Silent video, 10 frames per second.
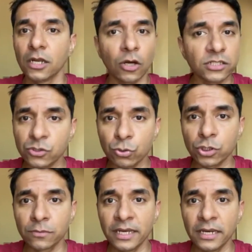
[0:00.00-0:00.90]
Not
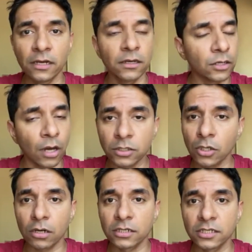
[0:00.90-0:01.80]
social media, not
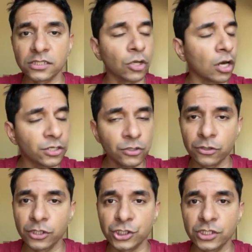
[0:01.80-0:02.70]
doctors, not
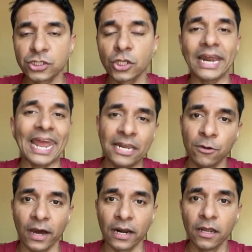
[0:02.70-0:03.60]
nutritionists, not
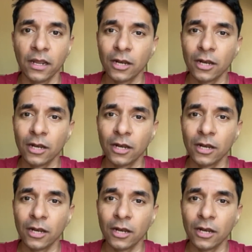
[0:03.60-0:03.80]
anyone.